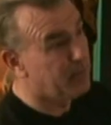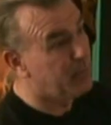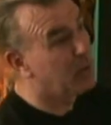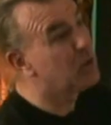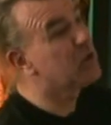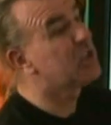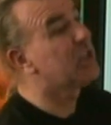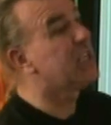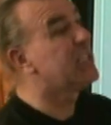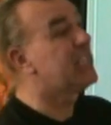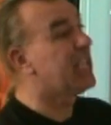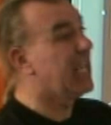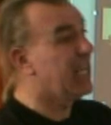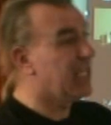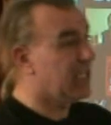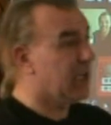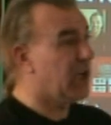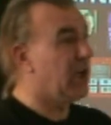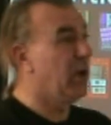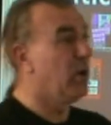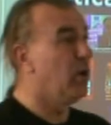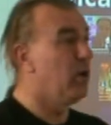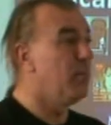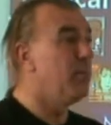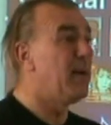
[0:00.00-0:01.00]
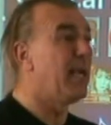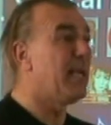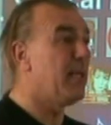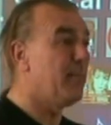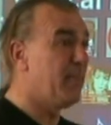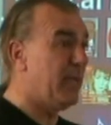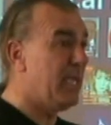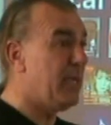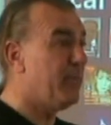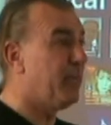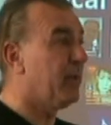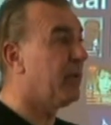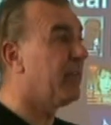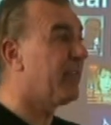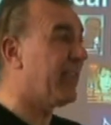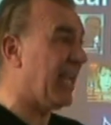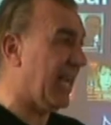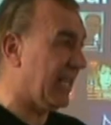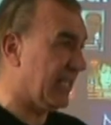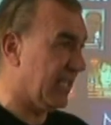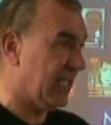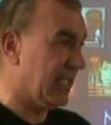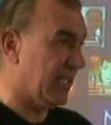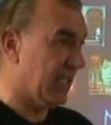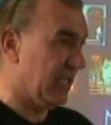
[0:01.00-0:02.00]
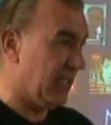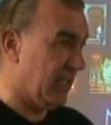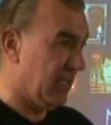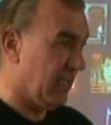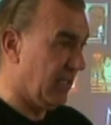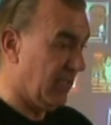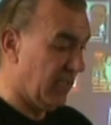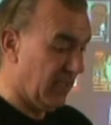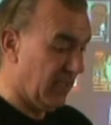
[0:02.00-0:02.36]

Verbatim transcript: But she did cure many people of cancer.